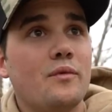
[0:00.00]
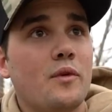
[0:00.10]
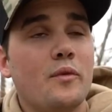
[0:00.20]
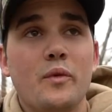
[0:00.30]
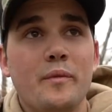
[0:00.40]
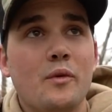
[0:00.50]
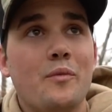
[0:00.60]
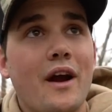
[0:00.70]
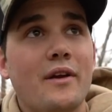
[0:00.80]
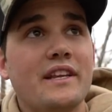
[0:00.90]
we I mean, we
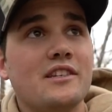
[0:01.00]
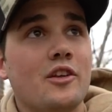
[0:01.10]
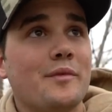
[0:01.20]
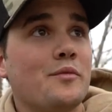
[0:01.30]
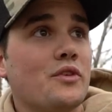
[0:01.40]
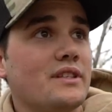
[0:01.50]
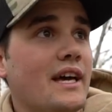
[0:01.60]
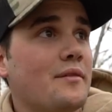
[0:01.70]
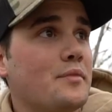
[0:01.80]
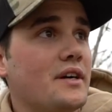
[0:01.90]
probably need a little bit more than
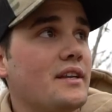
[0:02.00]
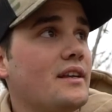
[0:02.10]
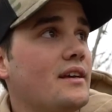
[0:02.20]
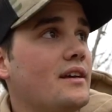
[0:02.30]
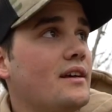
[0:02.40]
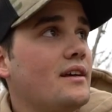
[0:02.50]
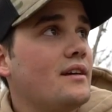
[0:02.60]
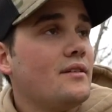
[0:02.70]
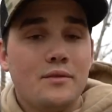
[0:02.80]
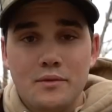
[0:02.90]
that, but
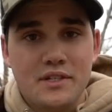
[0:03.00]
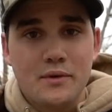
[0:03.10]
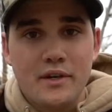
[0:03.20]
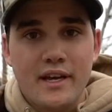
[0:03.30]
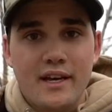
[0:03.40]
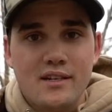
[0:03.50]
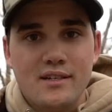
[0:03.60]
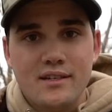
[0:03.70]
we'll see what he has.